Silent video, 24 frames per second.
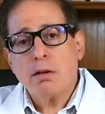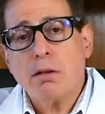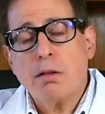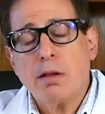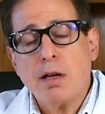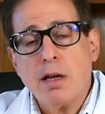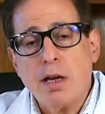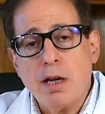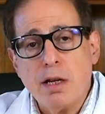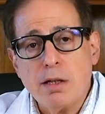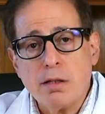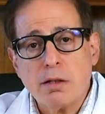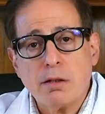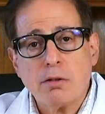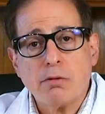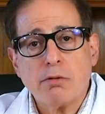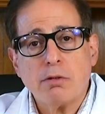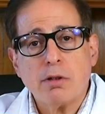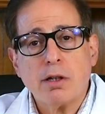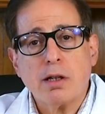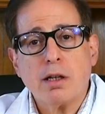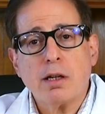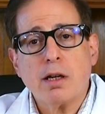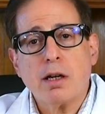The
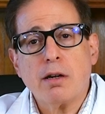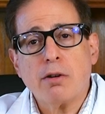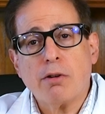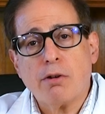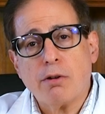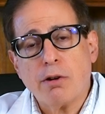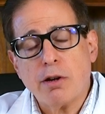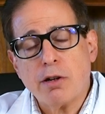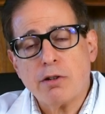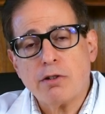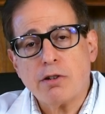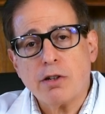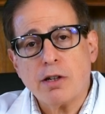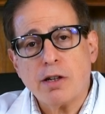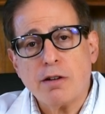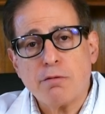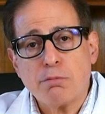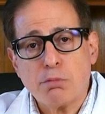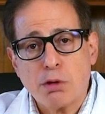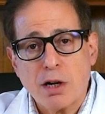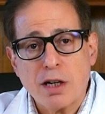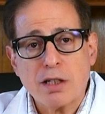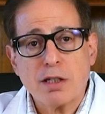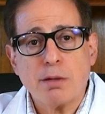history and origin
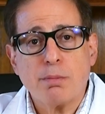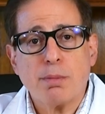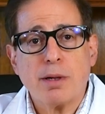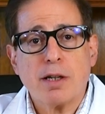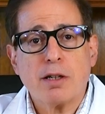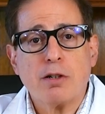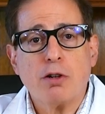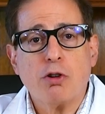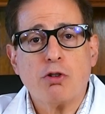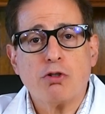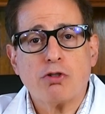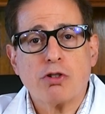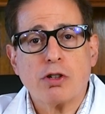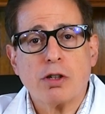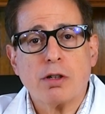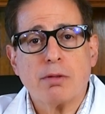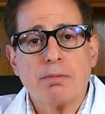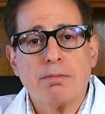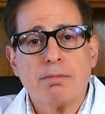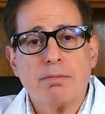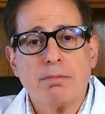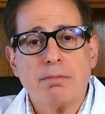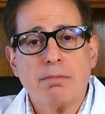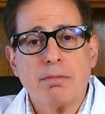of prosopagnosia,
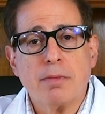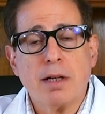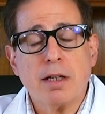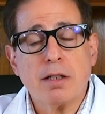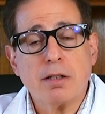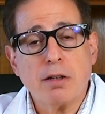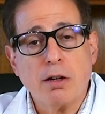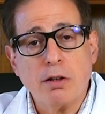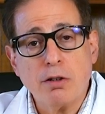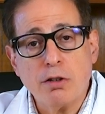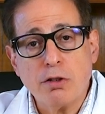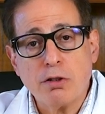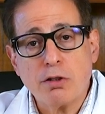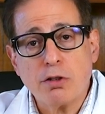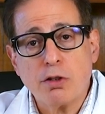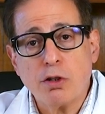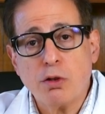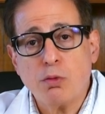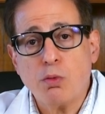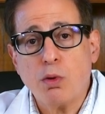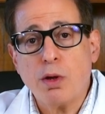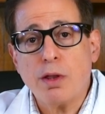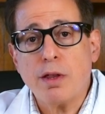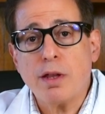as
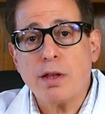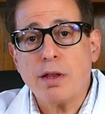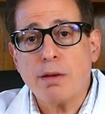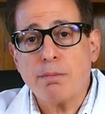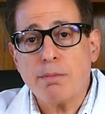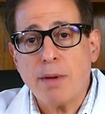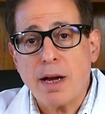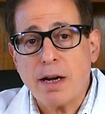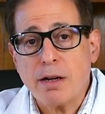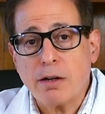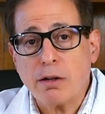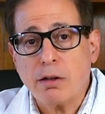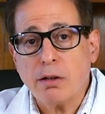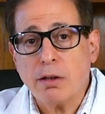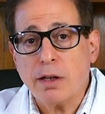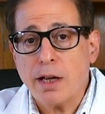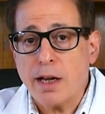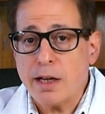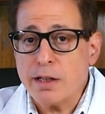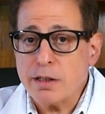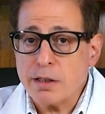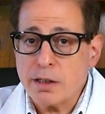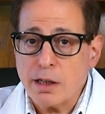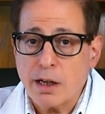understood within the medical
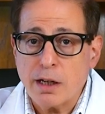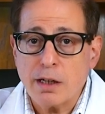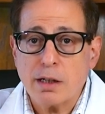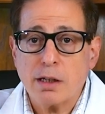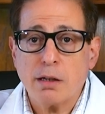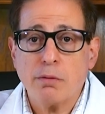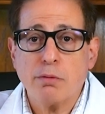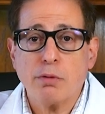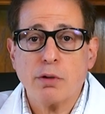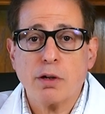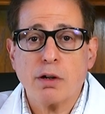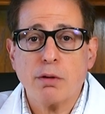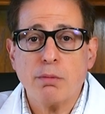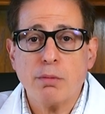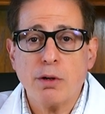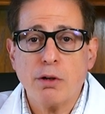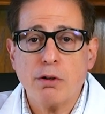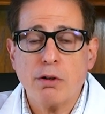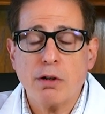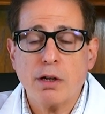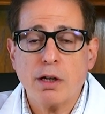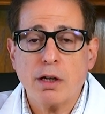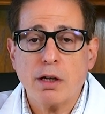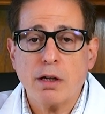and scientific
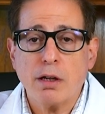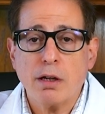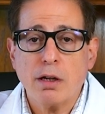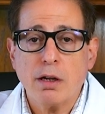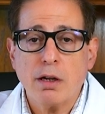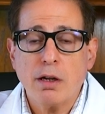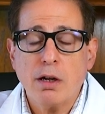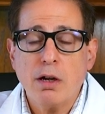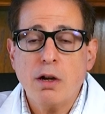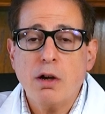community,